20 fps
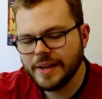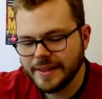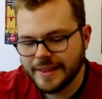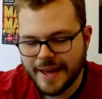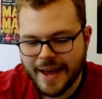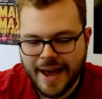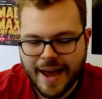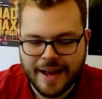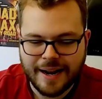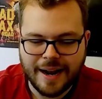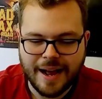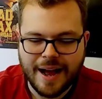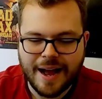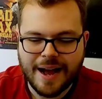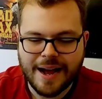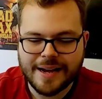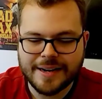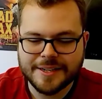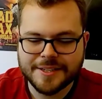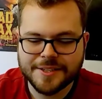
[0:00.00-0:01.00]
that,
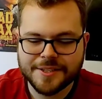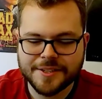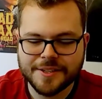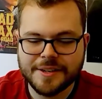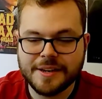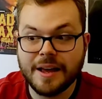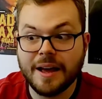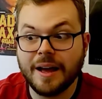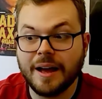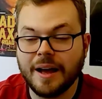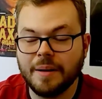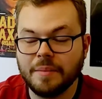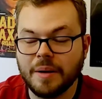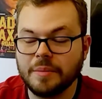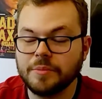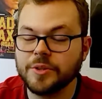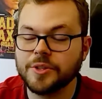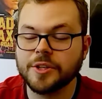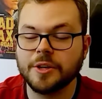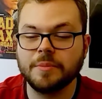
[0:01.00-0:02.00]
honestly, I'm
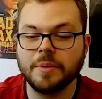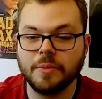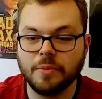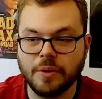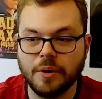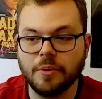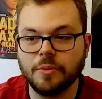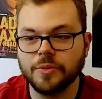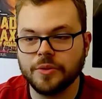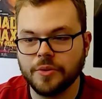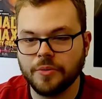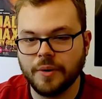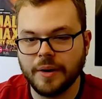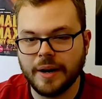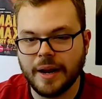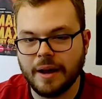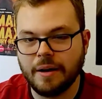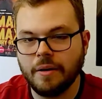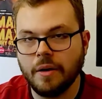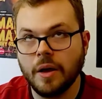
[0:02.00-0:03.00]
just going to be real with you right
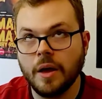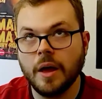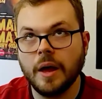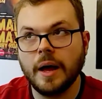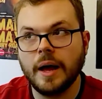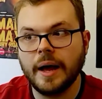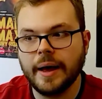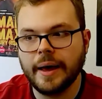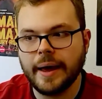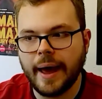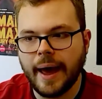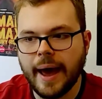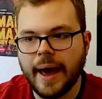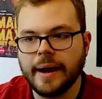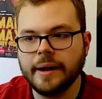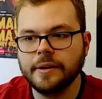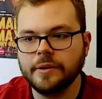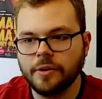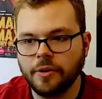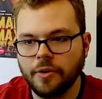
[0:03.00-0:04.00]
now. I
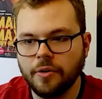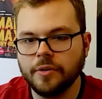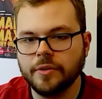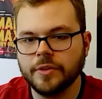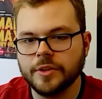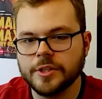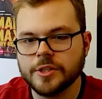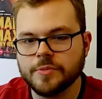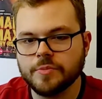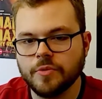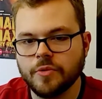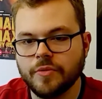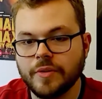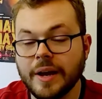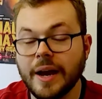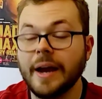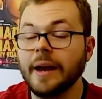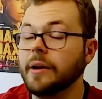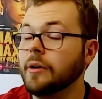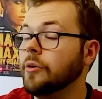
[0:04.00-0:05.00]
hadn't heard of this movie.
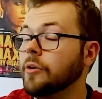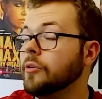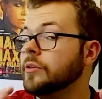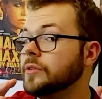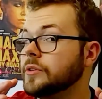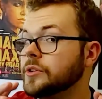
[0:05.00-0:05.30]
I had heard of